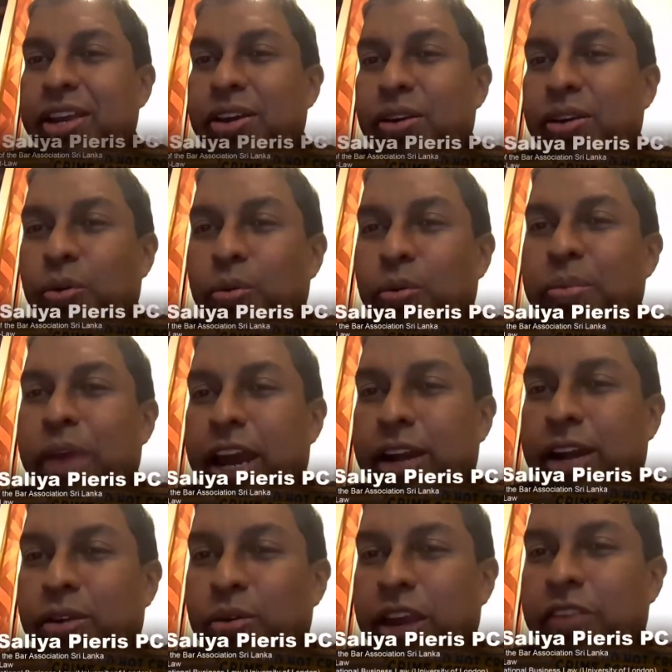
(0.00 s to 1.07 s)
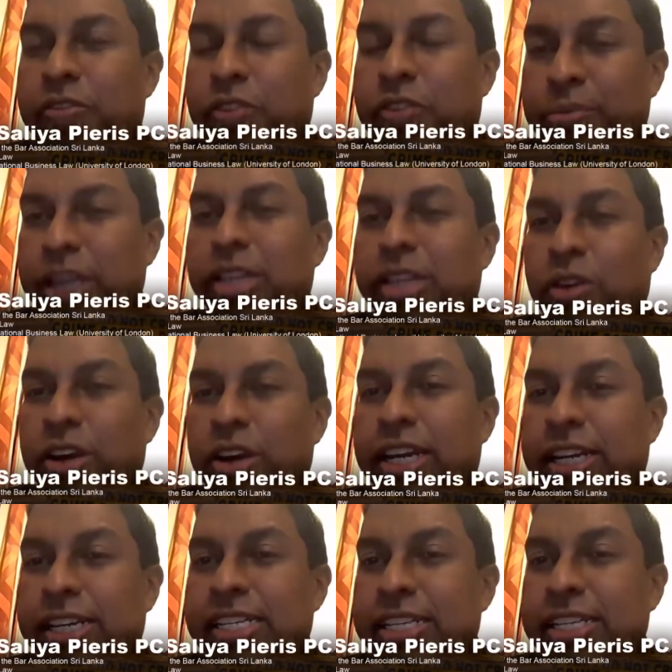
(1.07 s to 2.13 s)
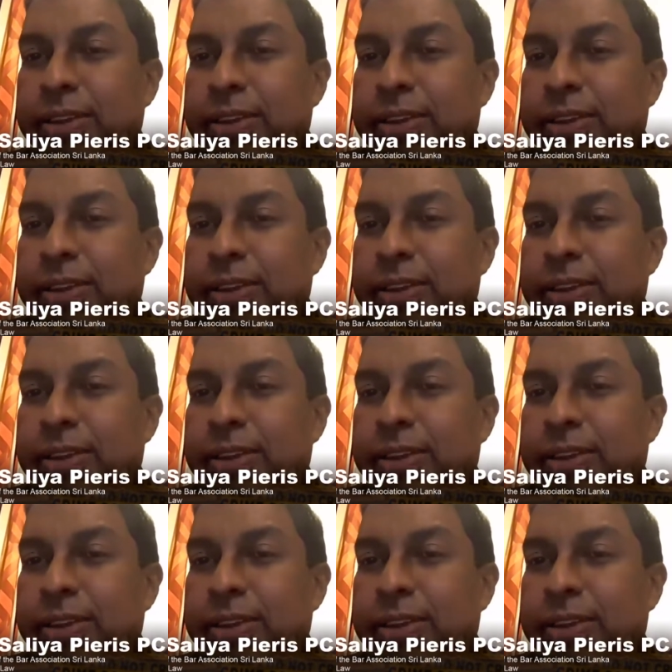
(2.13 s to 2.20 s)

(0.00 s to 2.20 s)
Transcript: to inform the authorities.